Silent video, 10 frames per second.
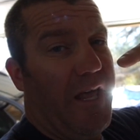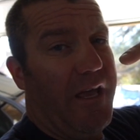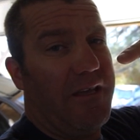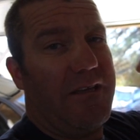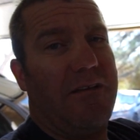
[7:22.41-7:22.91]

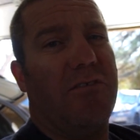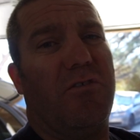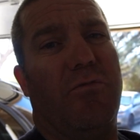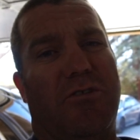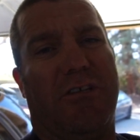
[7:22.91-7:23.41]
like
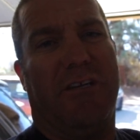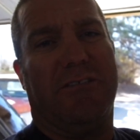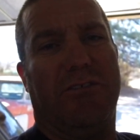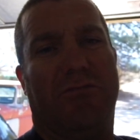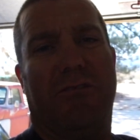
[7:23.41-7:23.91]
do what you guys
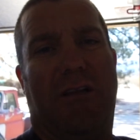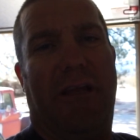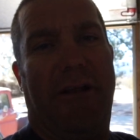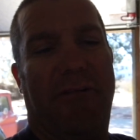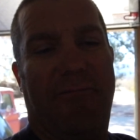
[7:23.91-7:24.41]
do
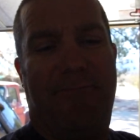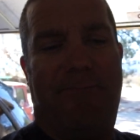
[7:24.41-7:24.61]
later.